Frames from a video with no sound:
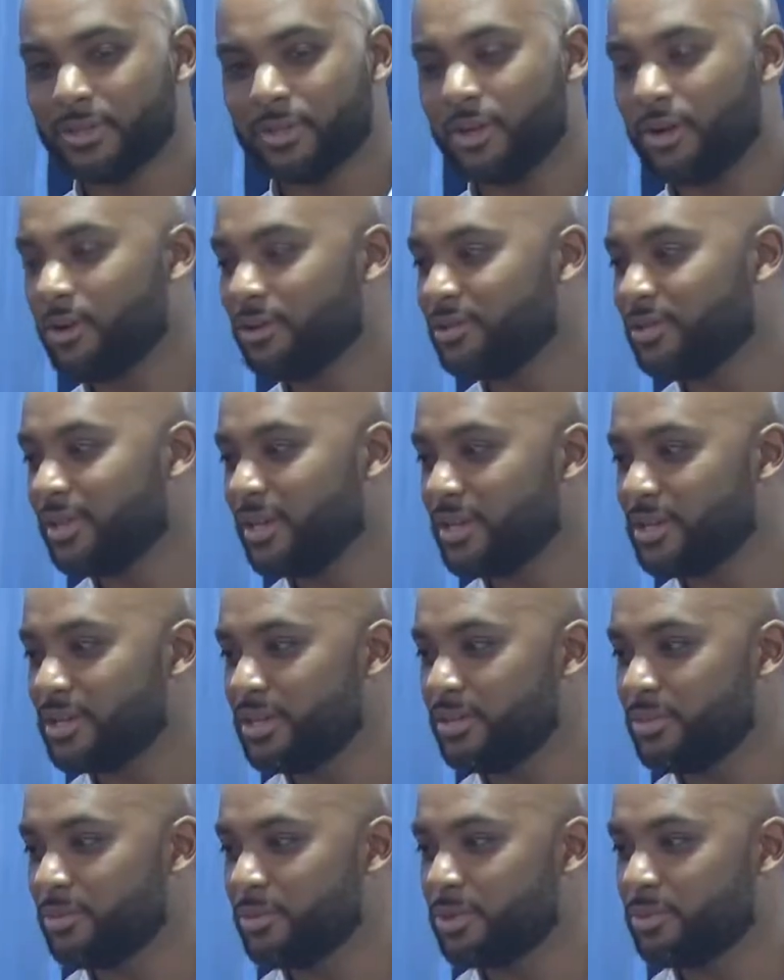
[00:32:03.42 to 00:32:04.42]
all she has
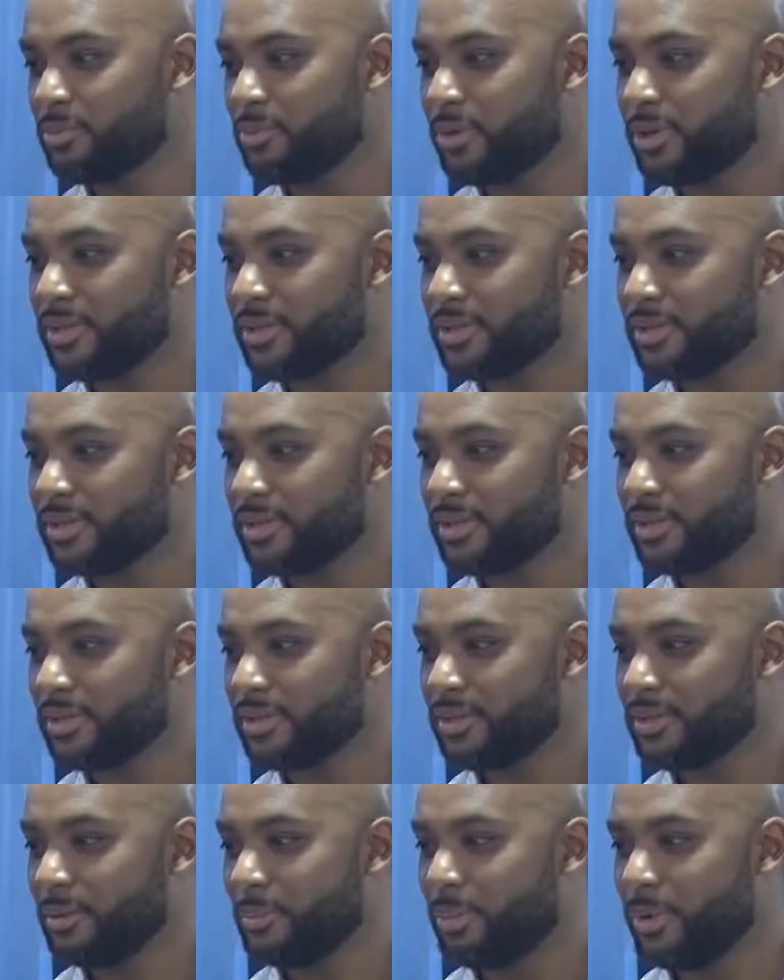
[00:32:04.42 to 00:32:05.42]
to do is press
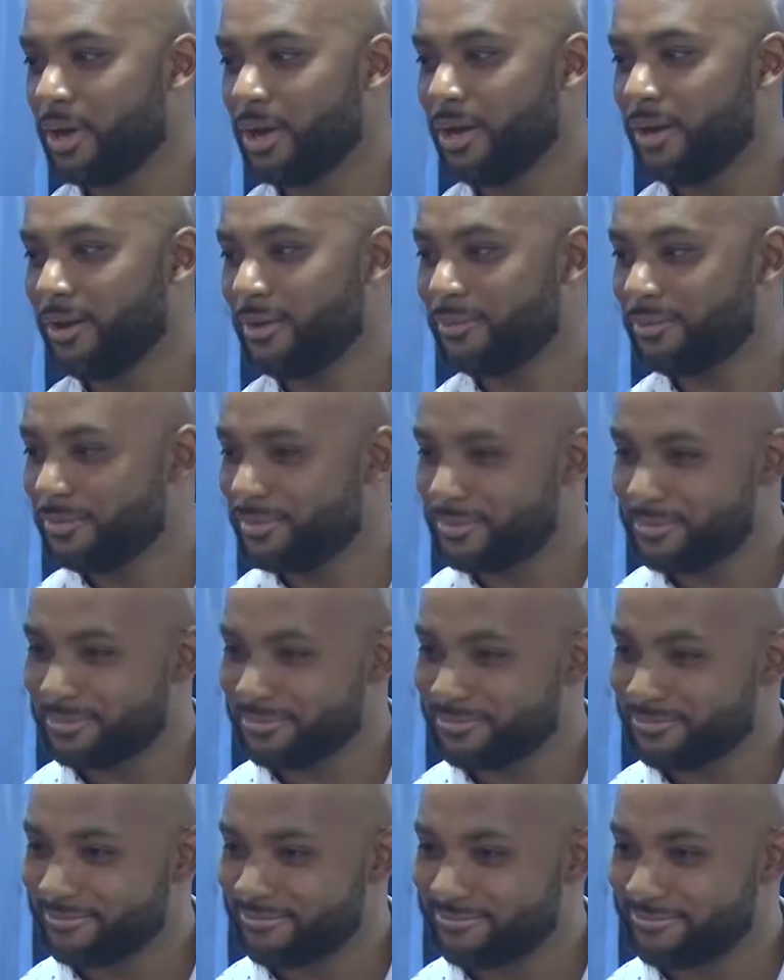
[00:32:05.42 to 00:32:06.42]
the palm
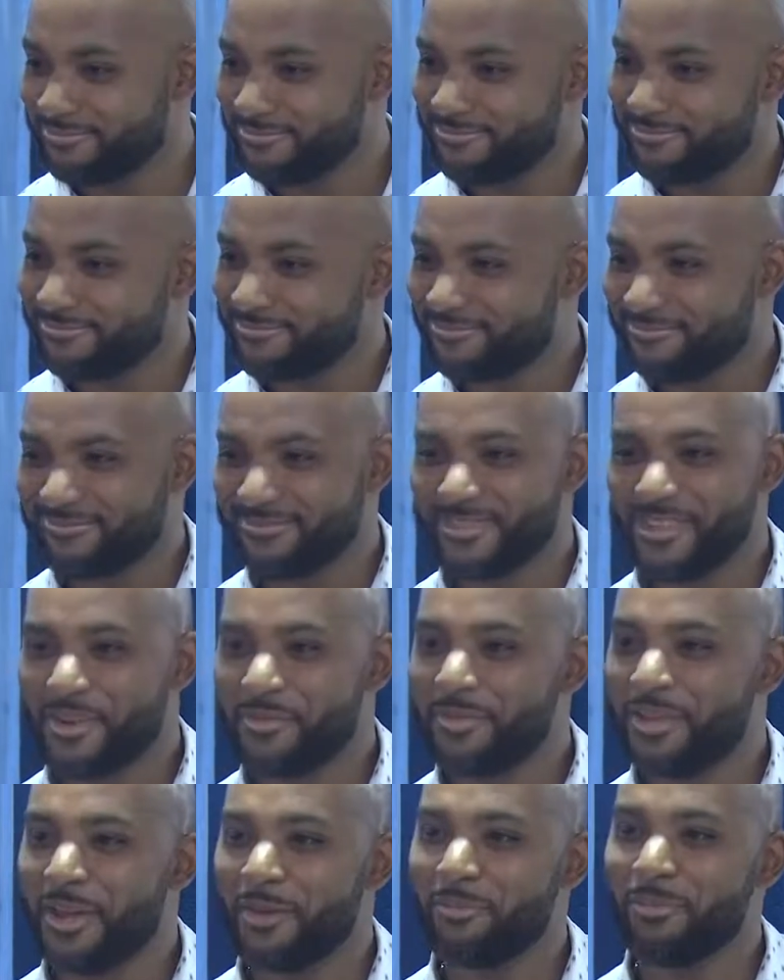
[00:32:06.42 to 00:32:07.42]

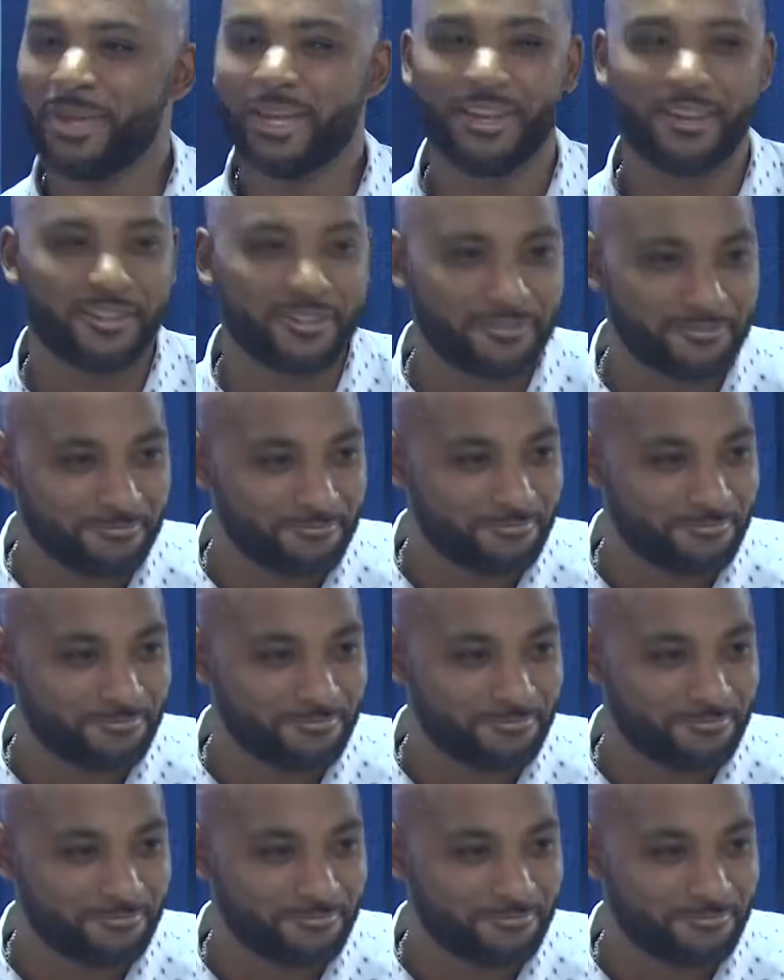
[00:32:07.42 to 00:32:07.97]
of that bear.